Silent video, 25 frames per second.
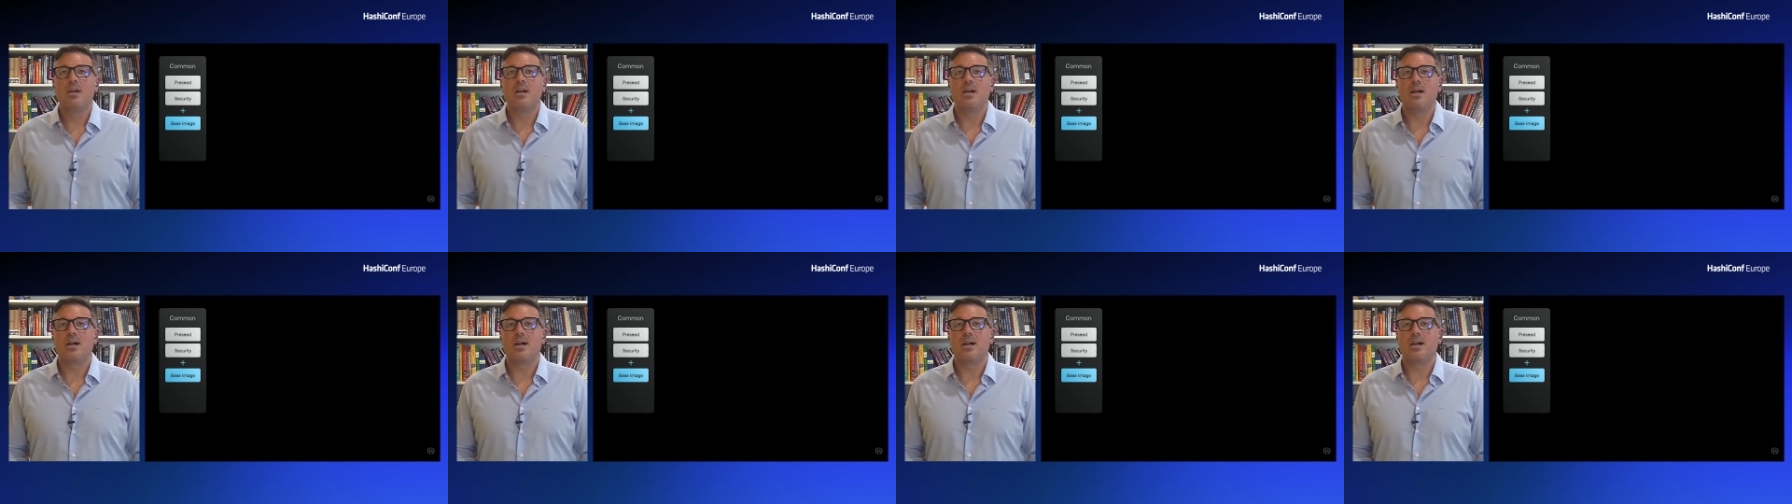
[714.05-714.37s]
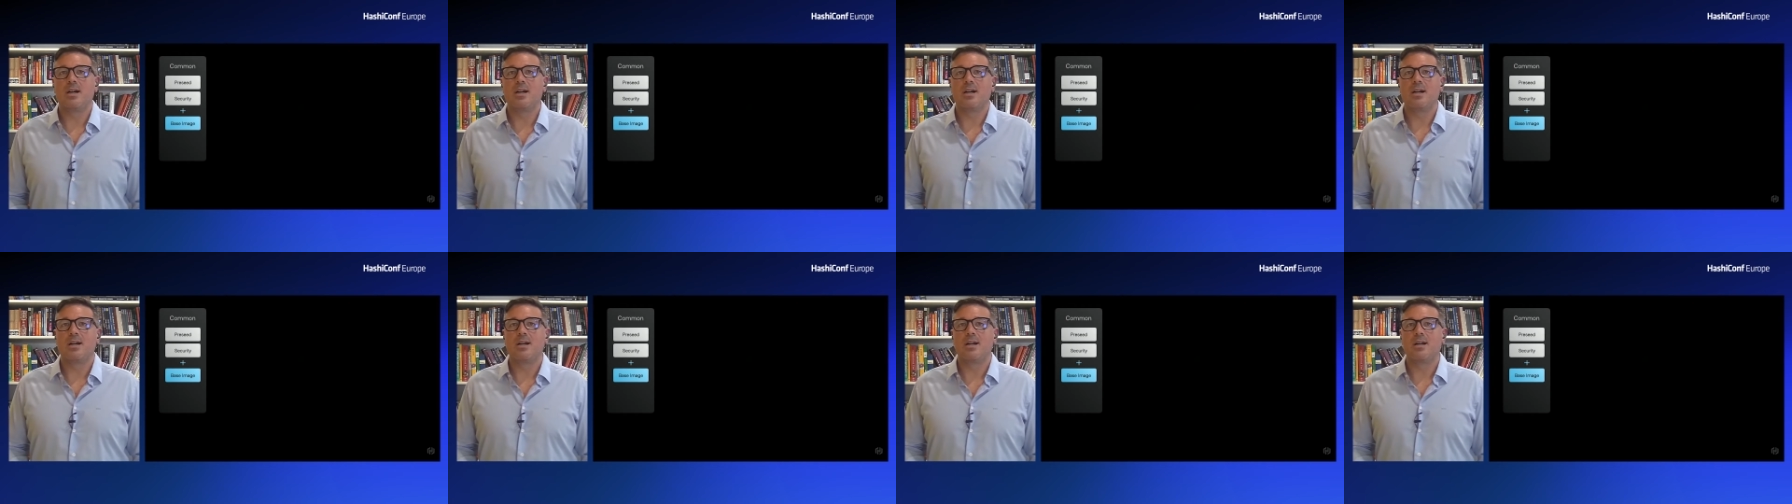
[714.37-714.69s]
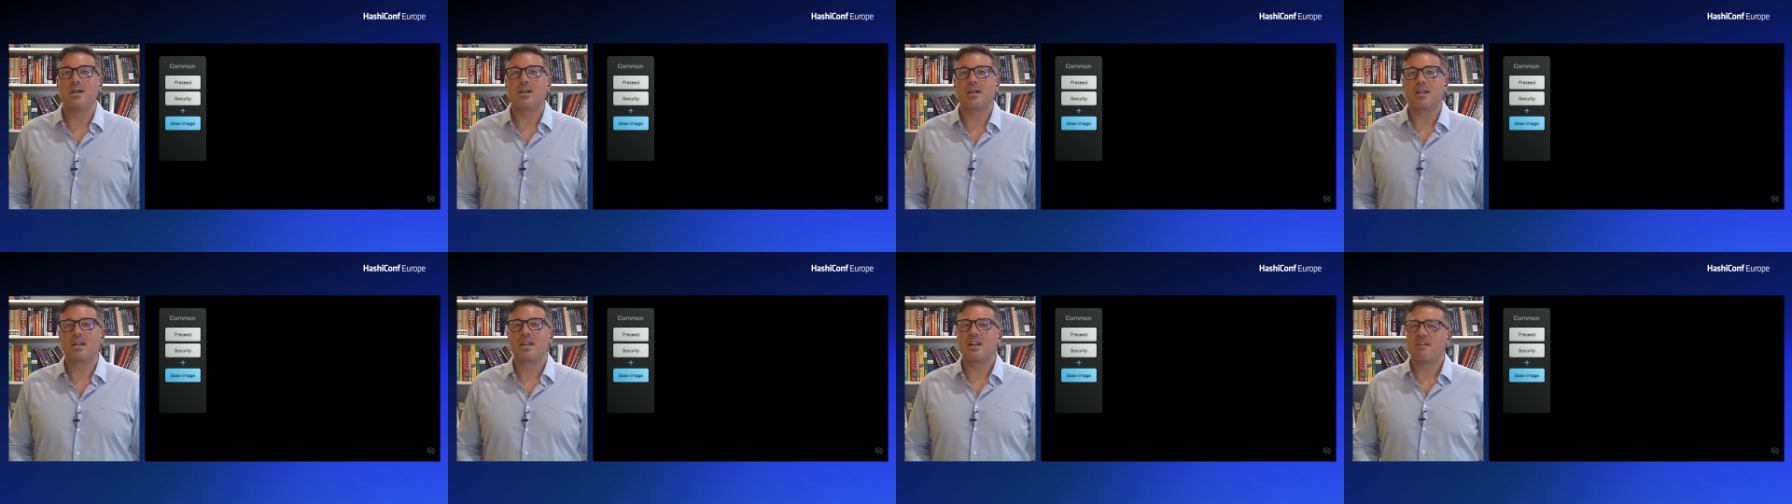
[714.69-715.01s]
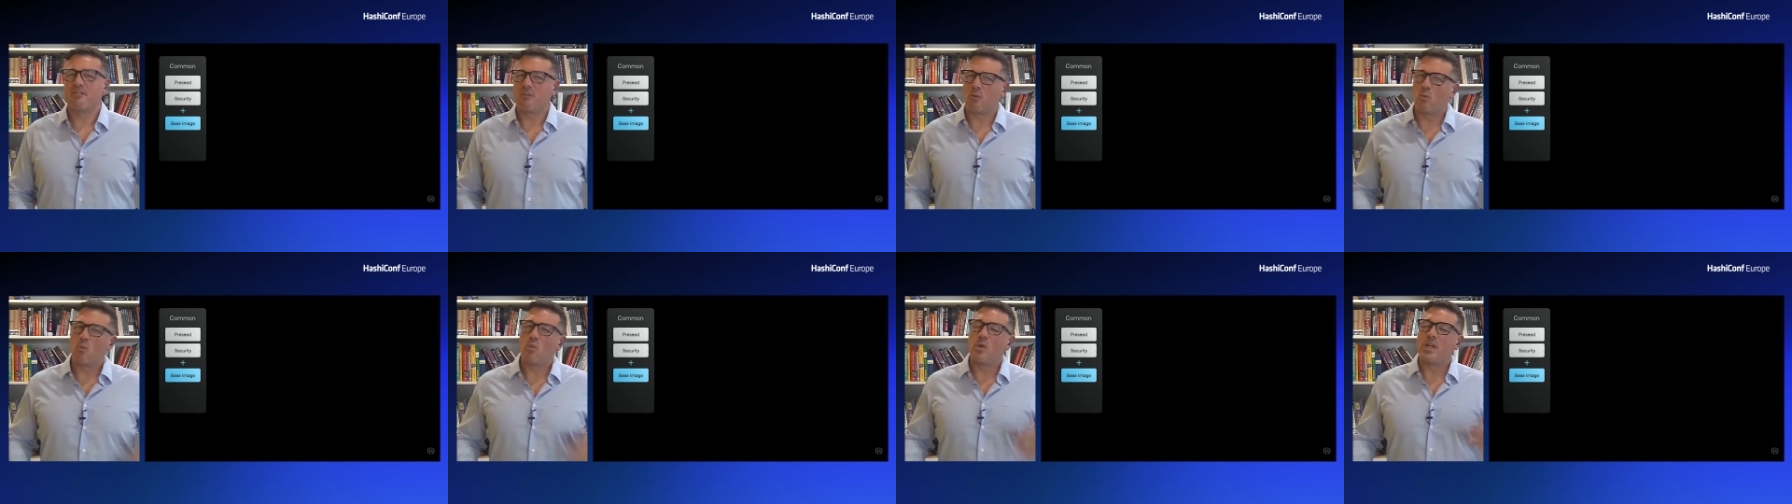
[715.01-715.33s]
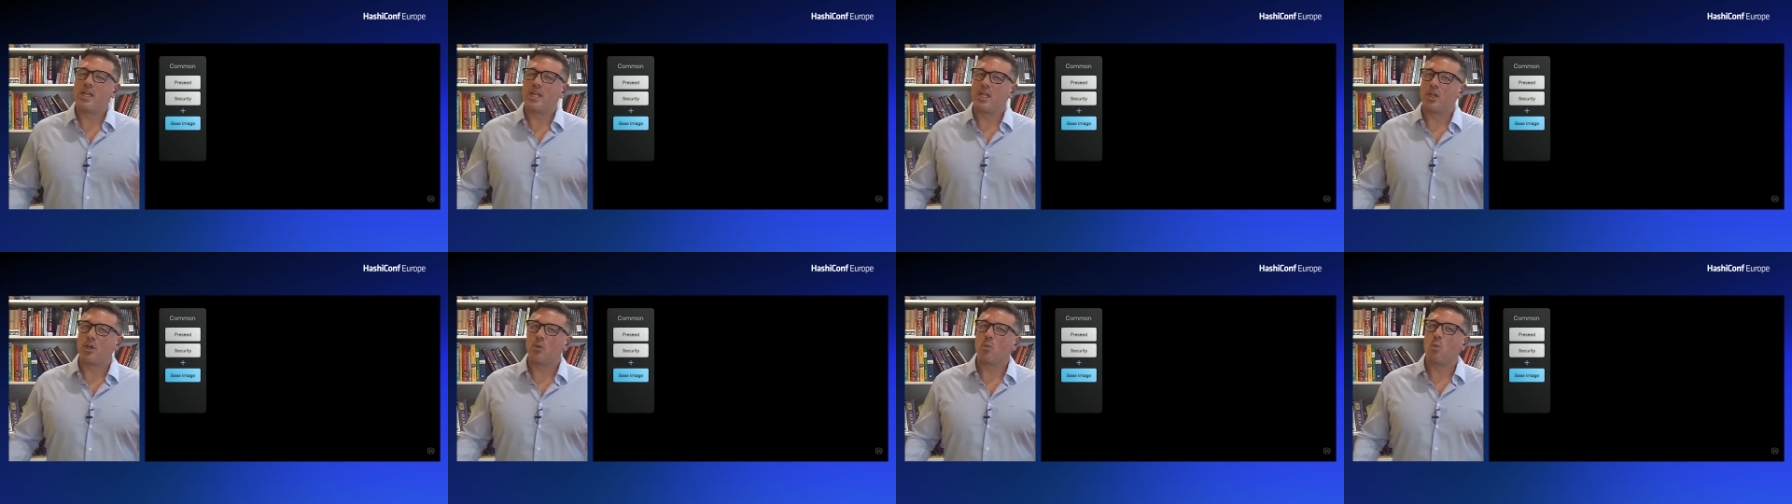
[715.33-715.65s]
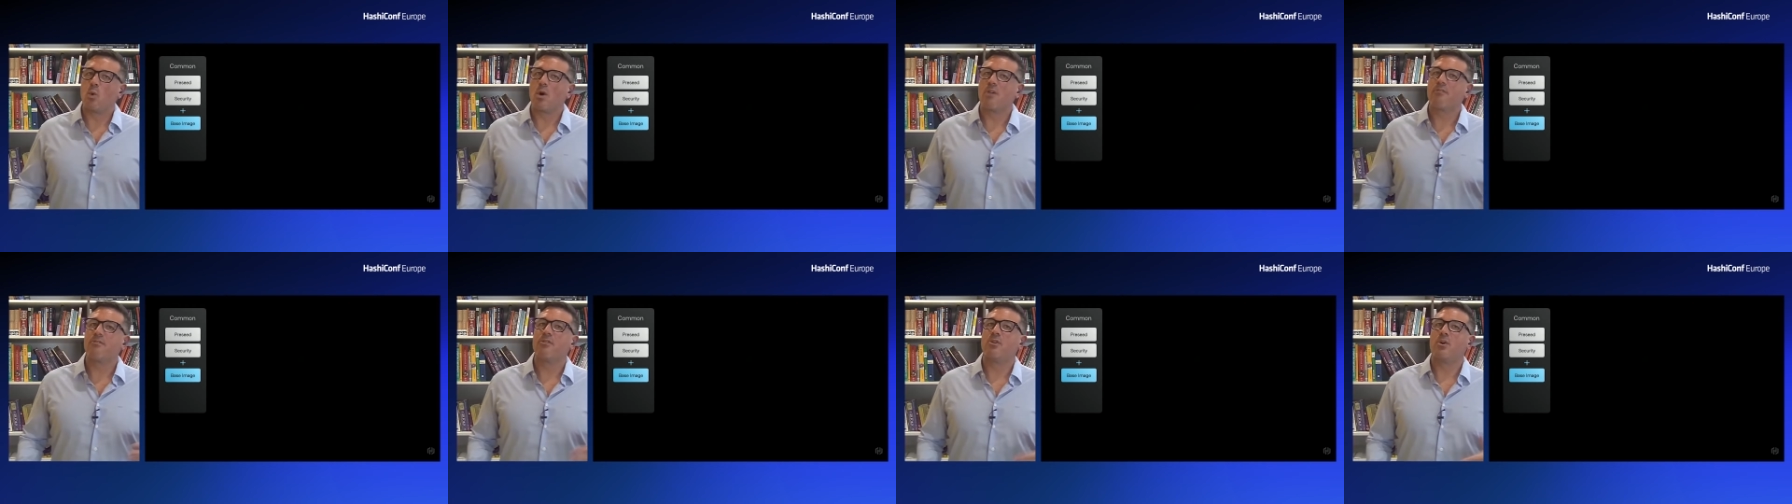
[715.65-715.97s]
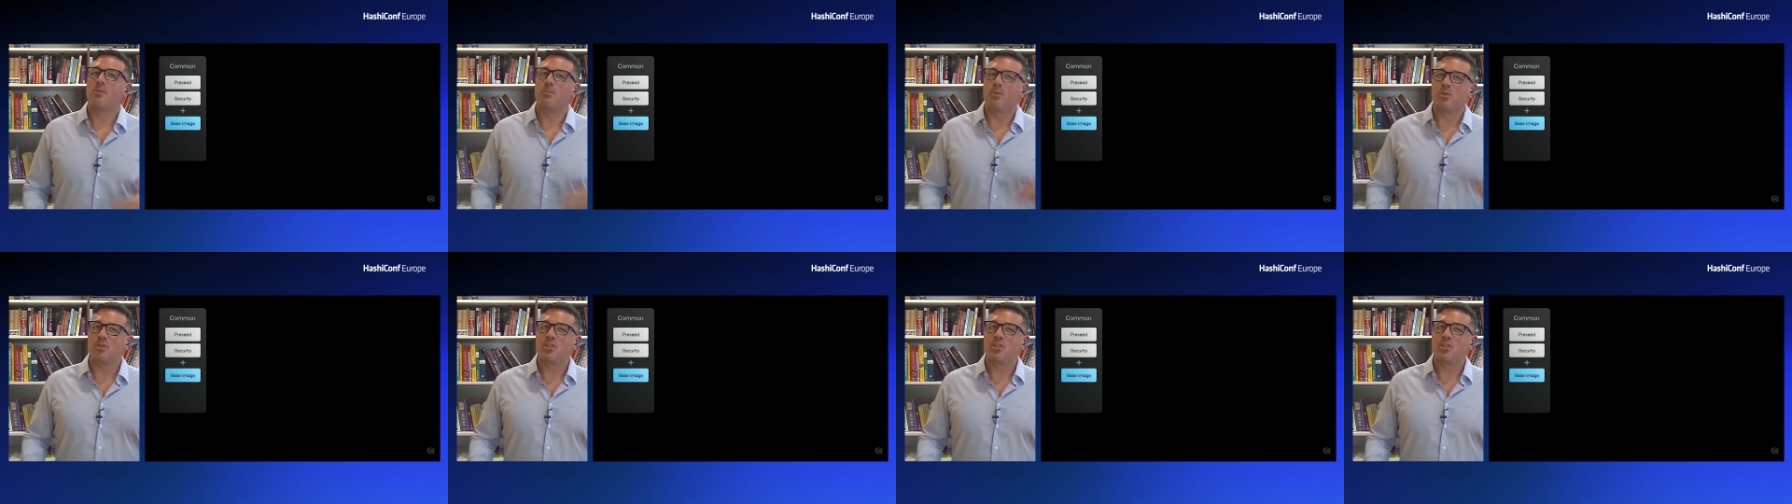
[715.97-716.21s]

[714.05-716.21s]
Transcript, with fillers: uh, kind of a really good workflow,